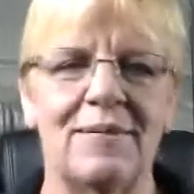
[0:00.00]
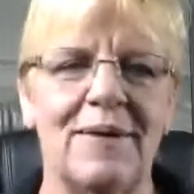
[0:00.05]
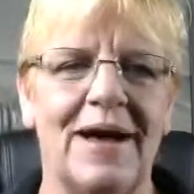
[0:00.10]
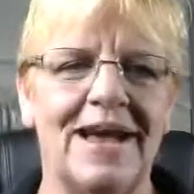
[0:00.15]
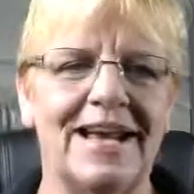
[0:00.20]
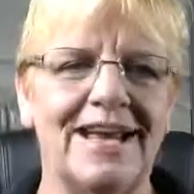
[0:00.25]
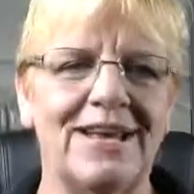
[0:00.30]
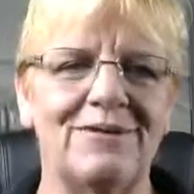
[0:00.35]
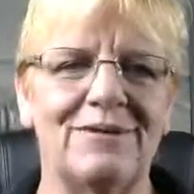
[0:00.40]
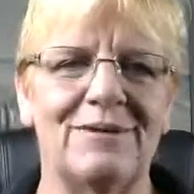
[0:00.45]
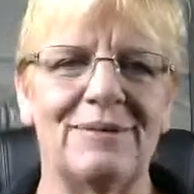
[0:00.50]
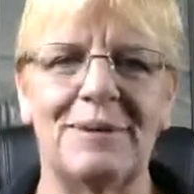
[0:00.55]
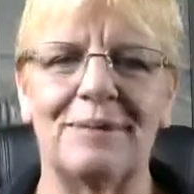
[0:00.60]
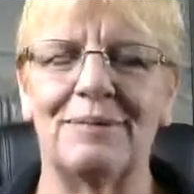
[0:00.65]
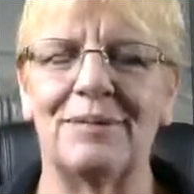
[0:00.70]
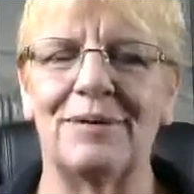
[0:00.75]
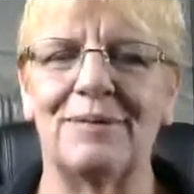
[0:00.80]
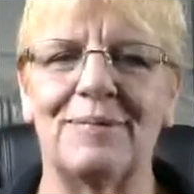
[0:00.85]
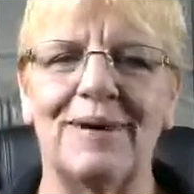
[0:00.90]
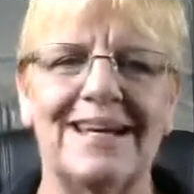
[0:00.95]
I can
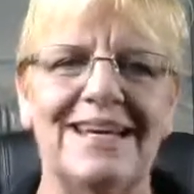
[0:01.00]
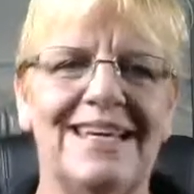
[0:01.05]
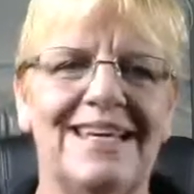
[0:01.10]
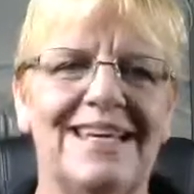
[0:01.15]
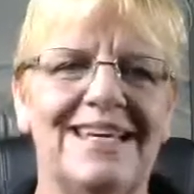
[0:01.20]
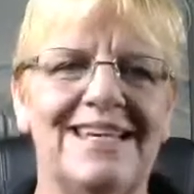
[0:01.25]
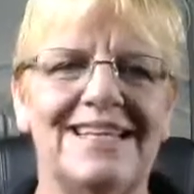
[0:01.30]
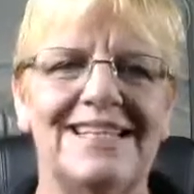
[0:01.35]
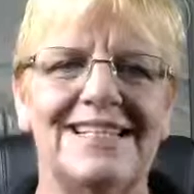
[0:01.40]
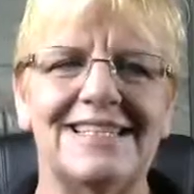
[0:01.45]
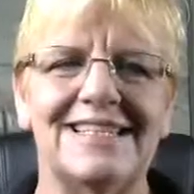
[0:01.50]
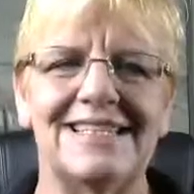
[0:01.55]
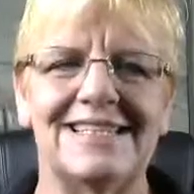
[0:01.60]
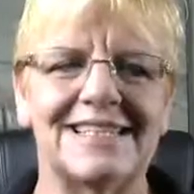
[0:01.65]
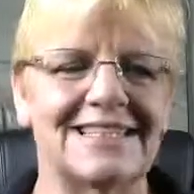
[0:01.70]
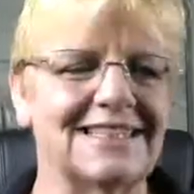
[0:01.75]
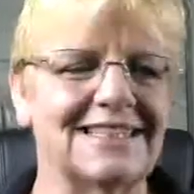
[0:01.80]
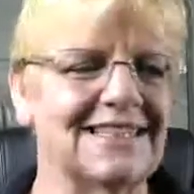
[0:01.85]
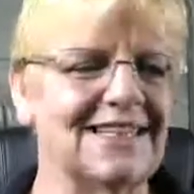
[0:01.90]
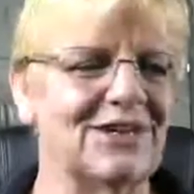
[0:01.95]
remember my kids,
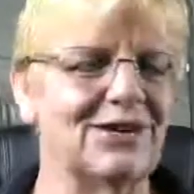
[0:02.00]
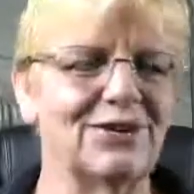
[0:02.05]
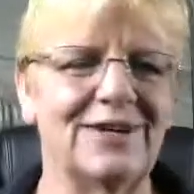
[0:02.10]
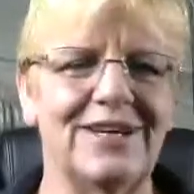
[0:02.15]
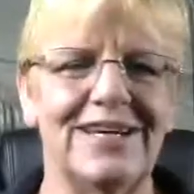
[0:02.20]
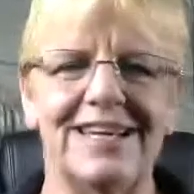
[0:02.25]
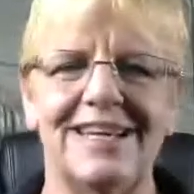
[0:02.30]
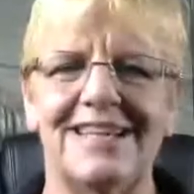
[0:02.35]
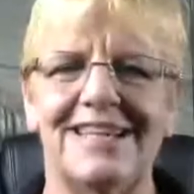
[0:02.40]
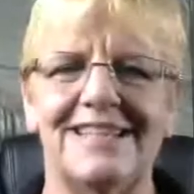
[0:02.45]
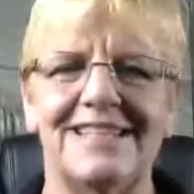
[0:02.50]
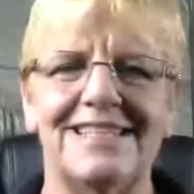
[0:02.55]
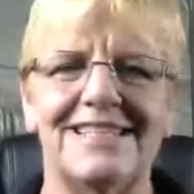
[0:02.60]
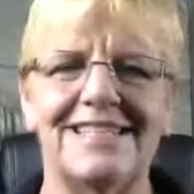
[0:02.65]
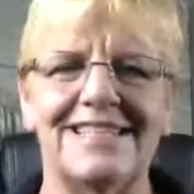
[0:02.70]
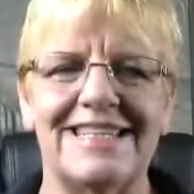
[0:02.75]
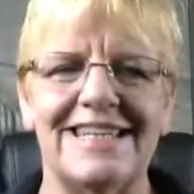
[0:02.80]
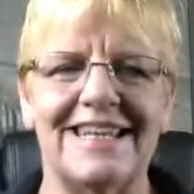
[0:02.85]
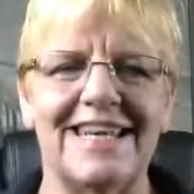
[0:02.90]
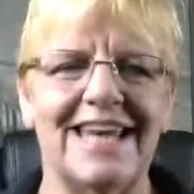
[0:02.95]
little kids,
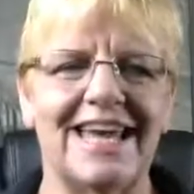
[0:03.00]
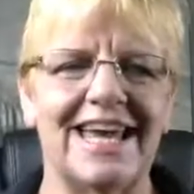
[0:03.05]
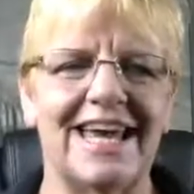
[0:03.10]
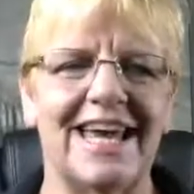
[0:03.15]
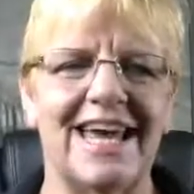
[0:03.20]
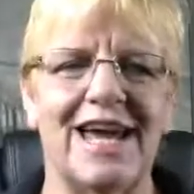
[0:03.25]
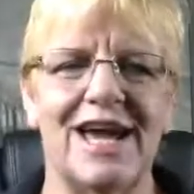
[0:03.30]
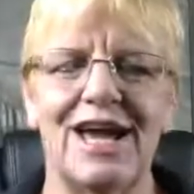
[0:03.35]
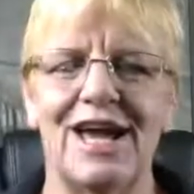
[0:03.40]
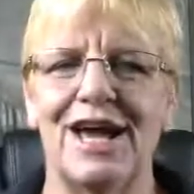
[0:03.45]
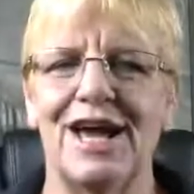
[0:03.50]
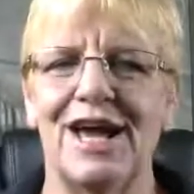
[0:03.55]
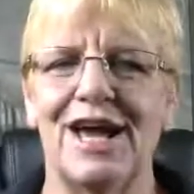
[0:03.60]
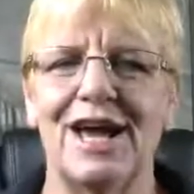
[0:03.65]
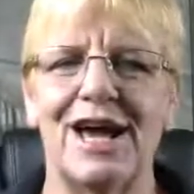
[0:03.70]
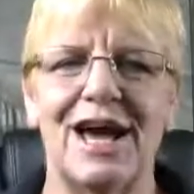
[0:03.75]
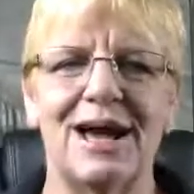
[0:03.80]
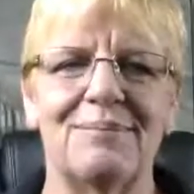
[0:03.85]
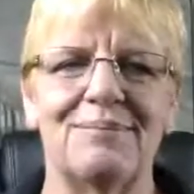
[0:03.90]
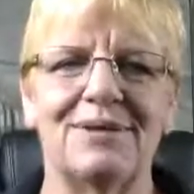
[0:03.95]
singing
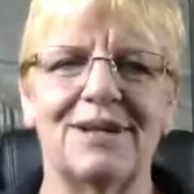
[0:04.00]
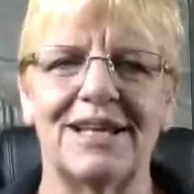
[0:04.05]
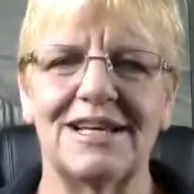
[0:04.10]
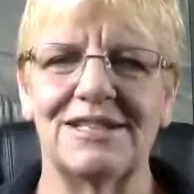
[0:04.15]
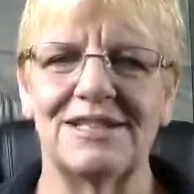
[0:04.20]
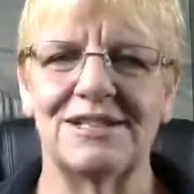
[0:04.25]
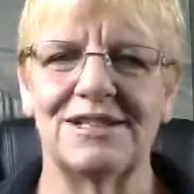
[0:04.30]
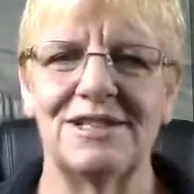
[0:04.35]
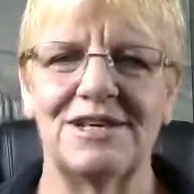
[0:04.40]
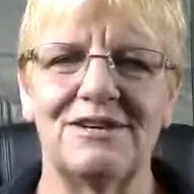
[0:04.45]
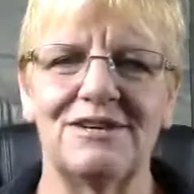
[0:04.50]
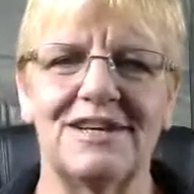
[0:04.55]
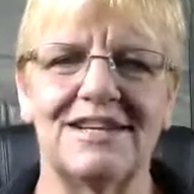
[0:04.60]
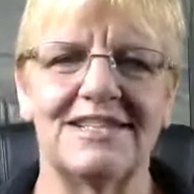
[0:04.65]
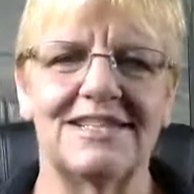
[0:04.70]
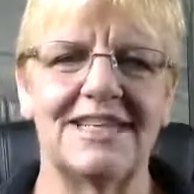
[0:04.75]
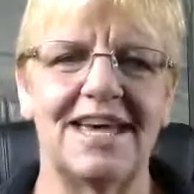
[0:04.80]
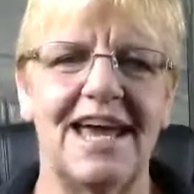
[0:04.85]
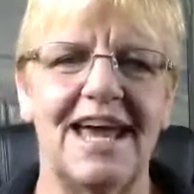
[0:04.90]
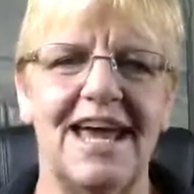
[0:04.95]
God Bless the
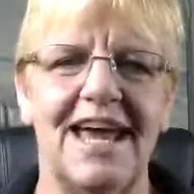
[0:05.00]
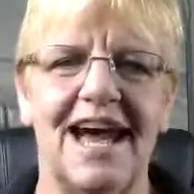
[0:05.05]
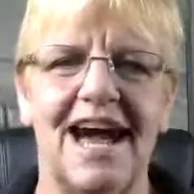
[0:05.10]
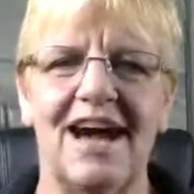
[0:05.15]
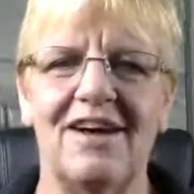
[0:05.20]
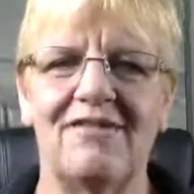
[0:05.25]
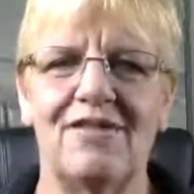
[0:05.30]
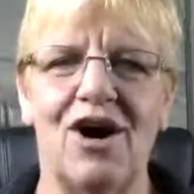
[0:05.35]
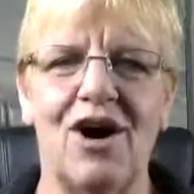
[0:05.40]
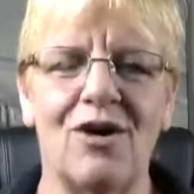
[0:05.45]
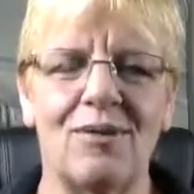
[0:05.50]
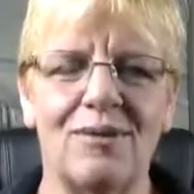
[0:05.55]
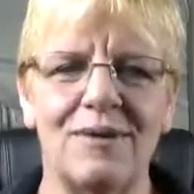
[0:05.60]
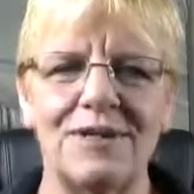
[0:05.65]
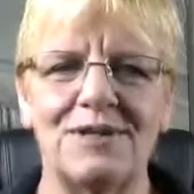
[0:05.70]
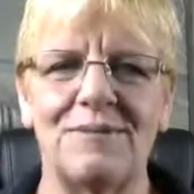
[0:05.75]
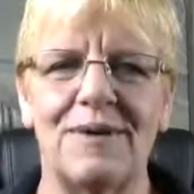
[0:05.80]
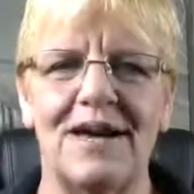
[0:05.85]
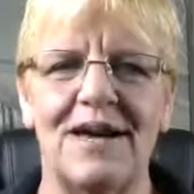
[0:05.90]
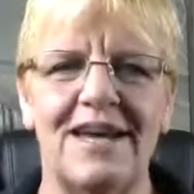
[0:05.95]
USA. I've
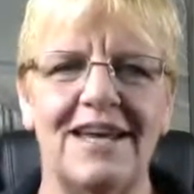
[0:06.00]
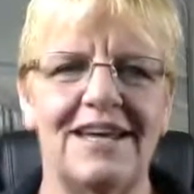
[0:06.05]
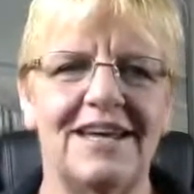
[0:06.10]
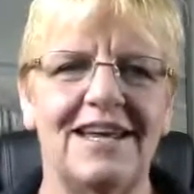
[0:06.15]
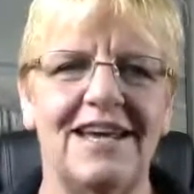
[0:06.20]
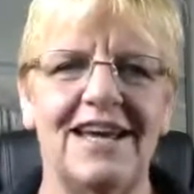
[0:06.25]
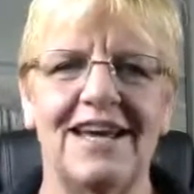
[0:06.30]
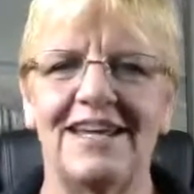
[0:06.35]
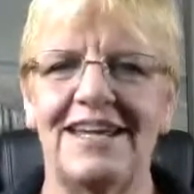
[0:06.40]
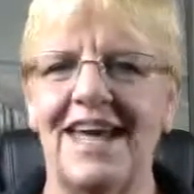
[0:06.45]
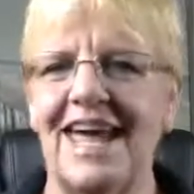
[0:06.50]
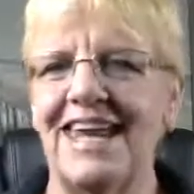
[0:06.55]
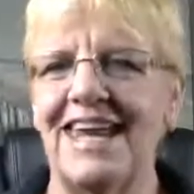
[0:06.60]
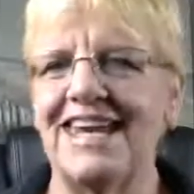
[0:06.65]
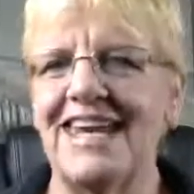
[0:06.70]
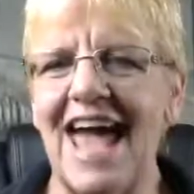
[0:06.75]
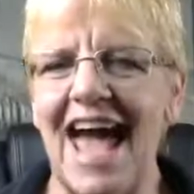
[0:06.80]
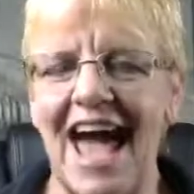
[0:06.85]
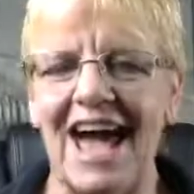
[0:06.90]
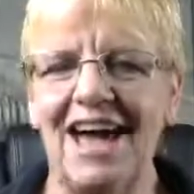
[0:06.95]
always been
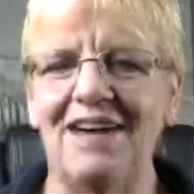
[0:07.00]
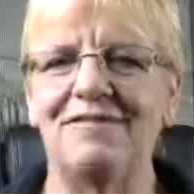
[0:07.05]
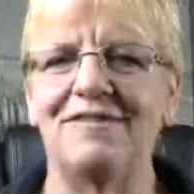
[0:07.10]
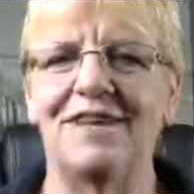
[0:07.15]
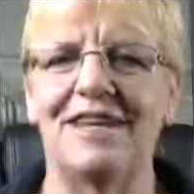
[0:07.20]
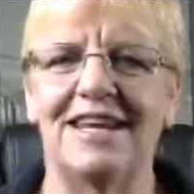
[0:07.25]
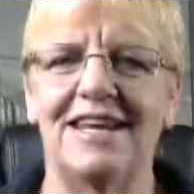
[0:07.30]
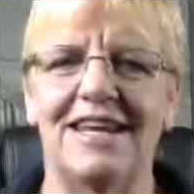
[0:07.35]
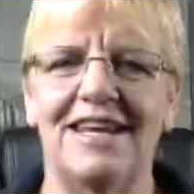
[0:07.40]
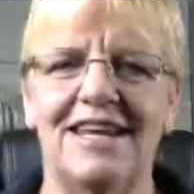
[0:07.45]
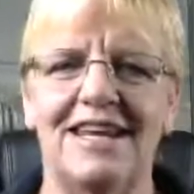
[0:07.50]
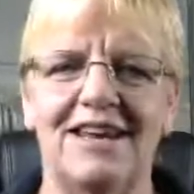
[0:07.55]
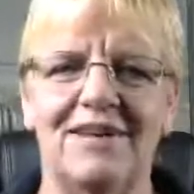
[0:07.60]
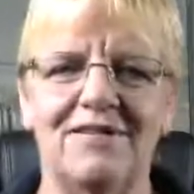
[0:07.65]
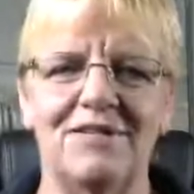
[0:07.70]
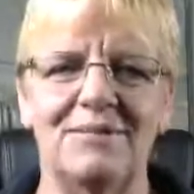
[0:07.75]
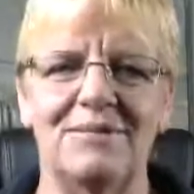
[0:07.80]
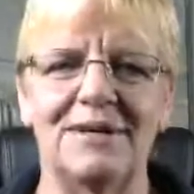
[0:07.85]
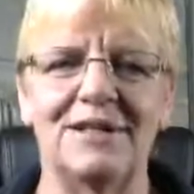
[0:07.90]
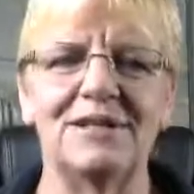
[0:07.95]
an advocate
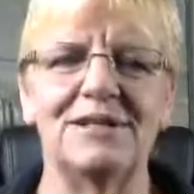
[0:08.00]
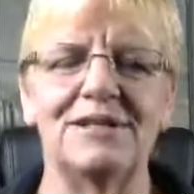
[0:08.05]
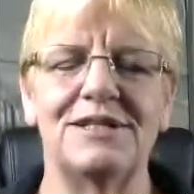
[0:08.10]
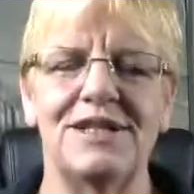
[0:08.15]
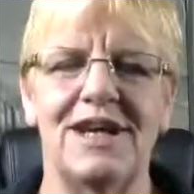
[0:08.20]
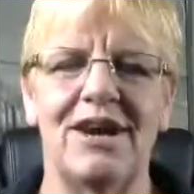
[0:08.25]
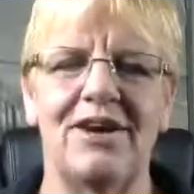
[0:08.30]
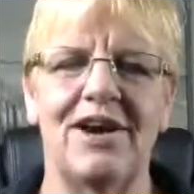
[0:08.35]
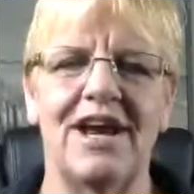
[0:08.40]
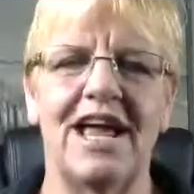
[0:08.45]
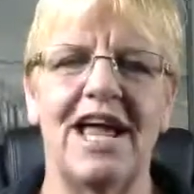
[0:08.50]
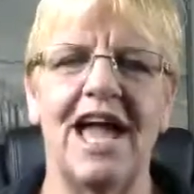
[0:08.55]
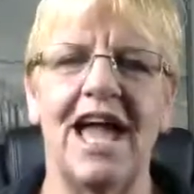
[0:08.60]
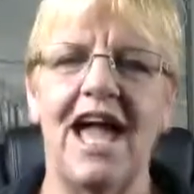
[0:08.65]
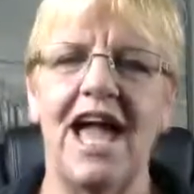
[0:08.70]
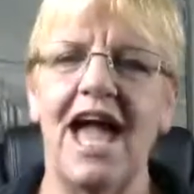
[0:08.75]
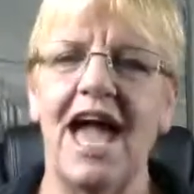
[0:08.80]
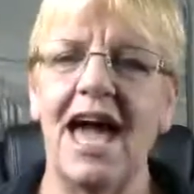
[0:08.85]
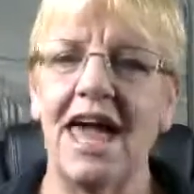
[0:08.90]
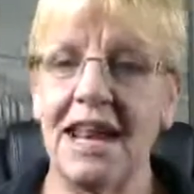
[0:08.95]
of the military,
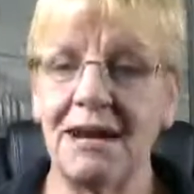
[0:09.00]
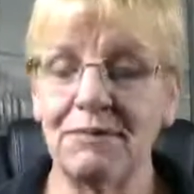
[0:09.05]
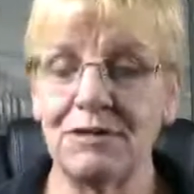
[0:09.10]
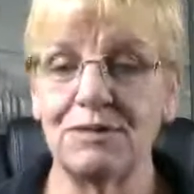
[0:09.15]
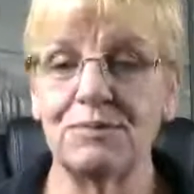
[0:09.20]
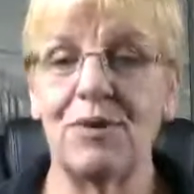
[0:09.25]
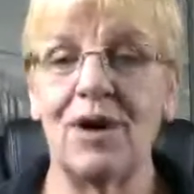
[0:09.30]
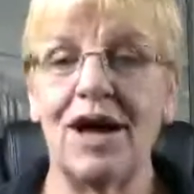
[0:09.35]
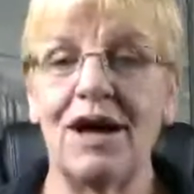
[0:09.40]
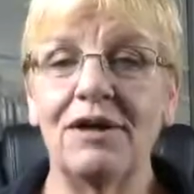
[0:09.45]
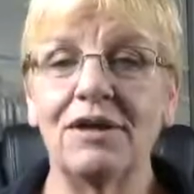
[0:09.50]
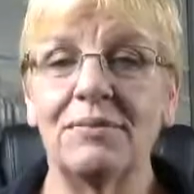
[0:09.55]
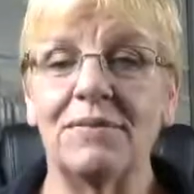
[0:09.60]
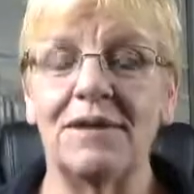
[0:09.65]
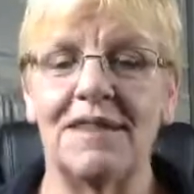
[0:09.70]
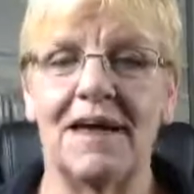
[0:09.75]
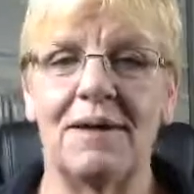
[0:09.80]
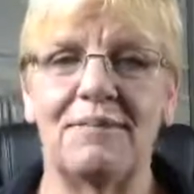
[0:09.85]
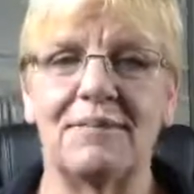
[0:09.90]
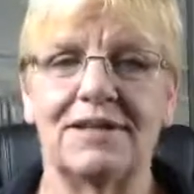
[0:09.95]
and I was proud to
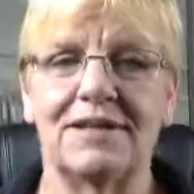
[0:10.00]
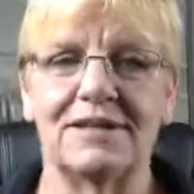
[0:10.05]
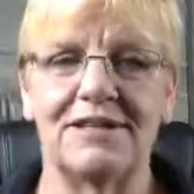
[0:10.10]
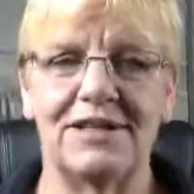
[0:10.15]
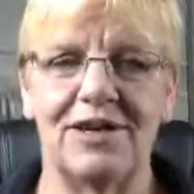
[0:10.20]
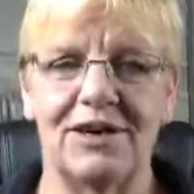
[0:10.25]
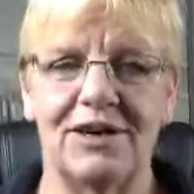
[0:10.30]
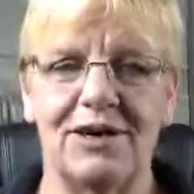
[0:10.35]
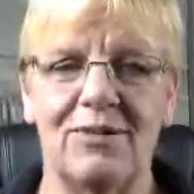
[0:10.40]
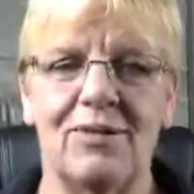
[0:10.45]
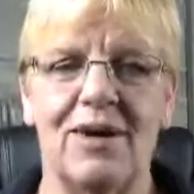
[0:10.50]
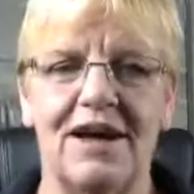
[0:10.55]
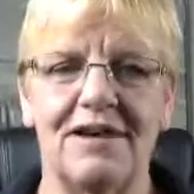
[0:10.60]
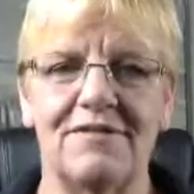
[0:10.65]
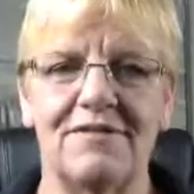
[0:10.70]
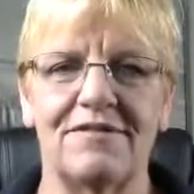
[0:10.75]
be that military wife.